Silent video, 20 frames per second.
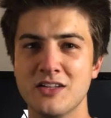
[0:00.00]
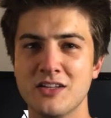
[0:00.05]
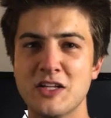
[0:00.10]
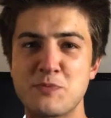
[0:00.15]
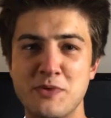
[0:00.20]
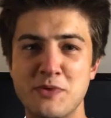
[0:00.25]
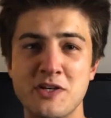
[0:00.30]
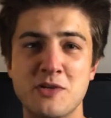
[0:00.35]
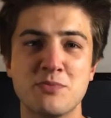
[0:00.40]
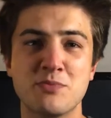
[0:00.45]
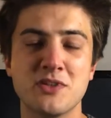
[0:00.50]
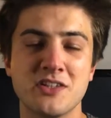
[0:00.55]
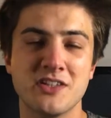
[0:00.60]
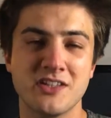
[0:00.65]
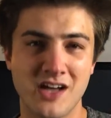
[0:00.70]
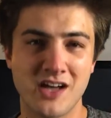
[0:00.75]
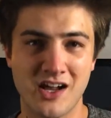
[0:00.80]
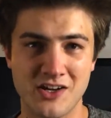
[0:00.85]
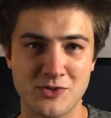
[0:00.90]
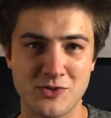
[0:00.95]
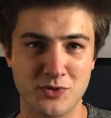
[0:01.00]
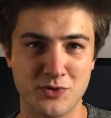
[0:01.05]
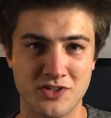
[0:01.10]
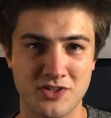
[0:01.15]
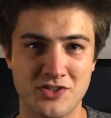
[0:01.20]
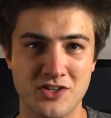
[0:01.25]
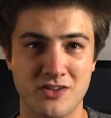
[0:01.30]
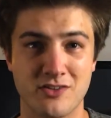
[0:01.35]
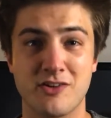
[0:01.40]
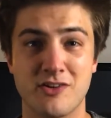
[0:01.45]
Let's be completely honest with
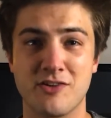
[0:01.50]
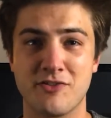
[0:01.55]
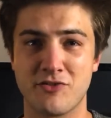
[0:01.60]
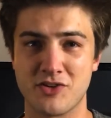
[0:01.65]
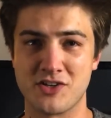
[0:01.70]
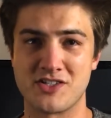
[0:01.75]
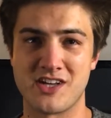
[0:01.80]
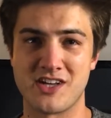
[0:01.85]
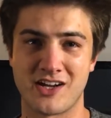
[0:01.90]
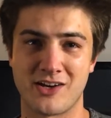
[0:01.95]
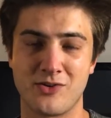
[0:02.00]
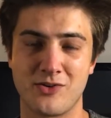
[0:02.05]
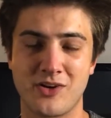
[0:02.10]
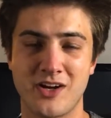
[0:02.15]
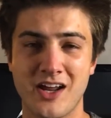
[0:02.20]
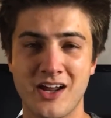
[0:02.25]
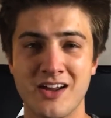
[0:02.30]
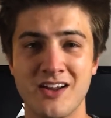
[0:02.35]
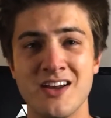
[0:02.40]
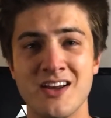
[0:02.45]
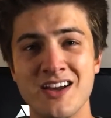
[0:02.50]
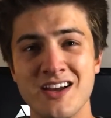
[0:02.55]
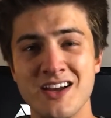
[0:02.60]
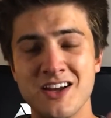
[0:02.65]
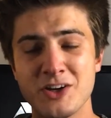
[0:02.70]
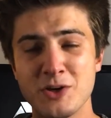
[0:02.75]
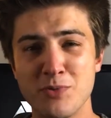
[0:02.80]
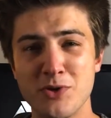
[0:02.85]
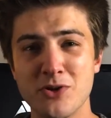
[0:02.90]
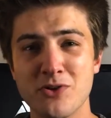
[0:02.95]
each other here for a second, okay?
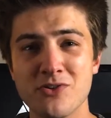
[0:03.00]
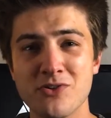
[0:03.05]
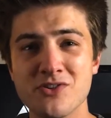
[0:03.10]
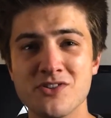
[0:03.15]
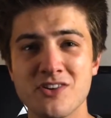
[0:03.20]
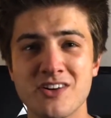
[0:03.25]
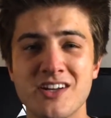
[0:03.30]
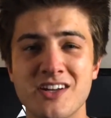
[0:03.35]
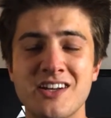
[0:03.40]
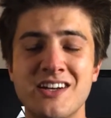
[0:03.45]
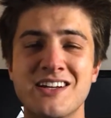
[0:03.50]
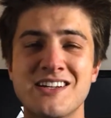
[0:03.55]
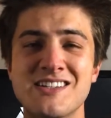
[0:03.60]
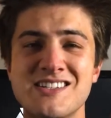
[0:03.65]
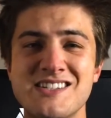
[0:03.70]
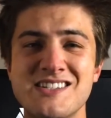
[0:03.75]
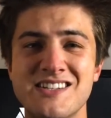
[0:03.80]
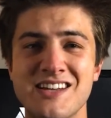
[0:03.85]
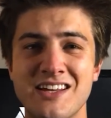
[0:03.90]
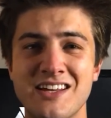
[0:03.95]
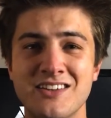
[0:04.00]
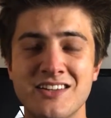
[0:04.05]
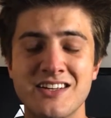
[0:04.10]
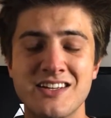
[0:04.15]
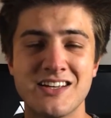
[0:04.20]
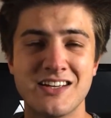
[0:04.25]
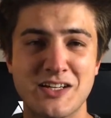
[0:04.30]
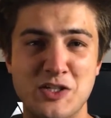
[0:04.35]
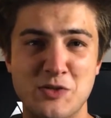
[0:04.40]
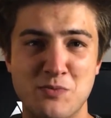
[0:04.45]
Computers are getting insanely
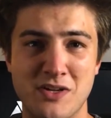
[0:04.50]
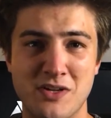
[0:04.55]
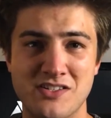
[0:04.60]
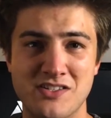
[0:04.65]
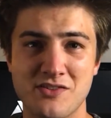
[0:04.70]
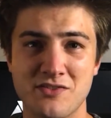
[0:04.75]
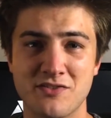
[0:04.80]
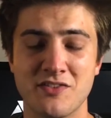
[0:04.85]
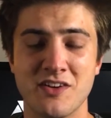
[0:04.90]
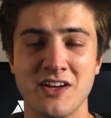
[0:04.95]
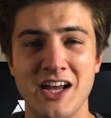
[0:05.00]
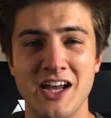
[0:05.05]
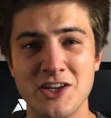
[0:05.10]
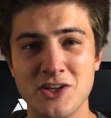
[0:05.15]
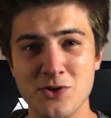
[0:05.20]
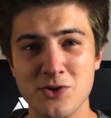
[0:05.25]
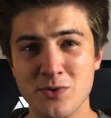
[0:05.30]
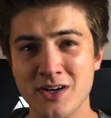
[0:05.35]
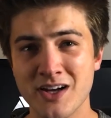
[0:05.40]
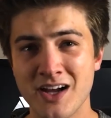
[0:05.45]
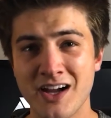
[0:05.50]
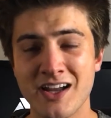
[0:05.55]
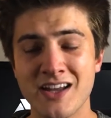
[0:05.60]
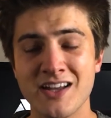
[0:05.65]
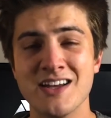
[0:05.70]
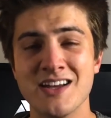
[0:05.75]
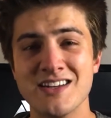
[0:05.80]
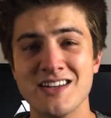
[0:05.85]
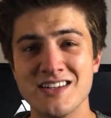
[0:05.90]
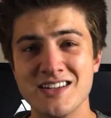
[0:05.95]
expensive, and you and I
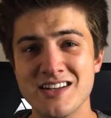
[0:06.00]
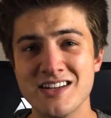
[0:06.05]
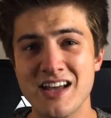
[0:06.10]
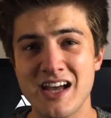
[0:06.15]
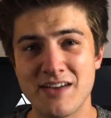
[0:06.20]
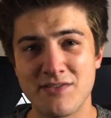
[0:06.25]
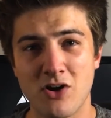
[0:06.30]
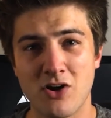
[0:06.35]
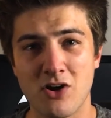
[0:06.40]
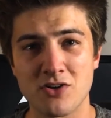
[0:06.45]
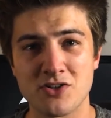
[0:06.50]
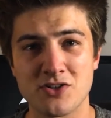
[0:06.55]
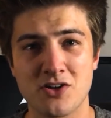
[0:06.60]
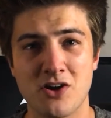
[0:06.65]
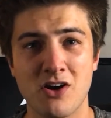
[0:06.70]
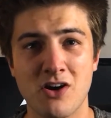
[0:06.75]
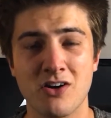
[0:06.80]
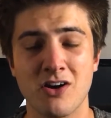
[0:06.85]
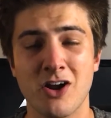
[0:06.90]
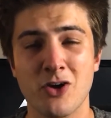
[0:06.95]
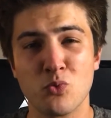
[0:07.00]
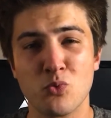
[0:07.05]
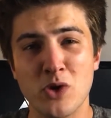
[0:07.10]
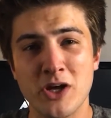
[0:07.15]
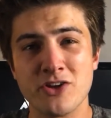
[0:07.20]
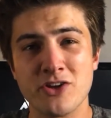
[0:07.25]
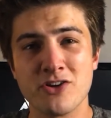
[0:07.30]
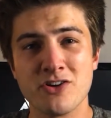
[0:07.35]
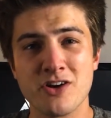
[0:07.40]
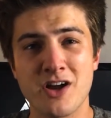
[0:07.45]
need to have a heart to heart on whether or